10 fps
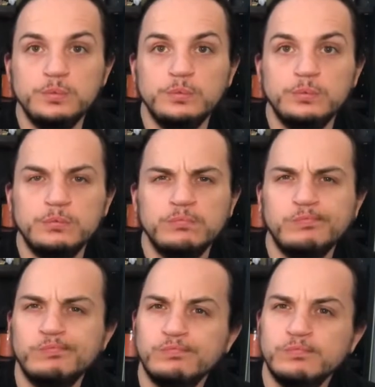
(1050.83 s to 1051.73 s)

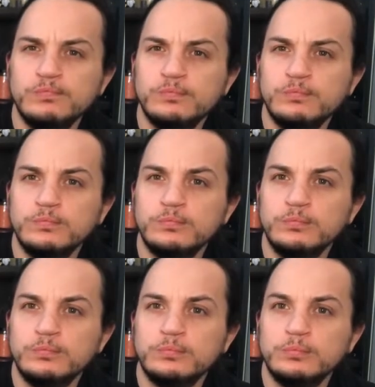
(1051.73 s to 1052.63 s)

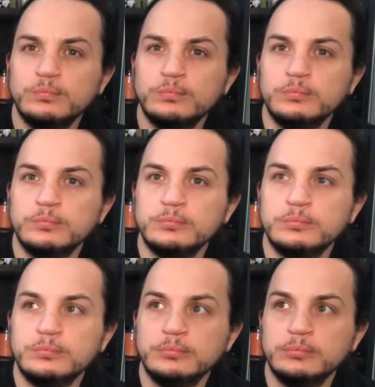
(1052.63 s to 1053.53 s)

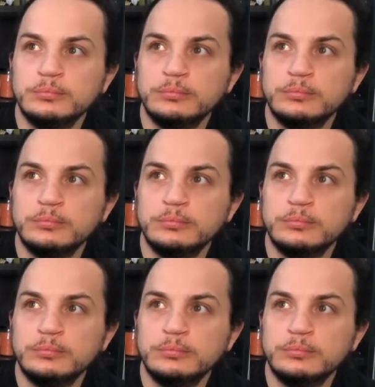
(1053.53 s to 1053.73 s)
(silent)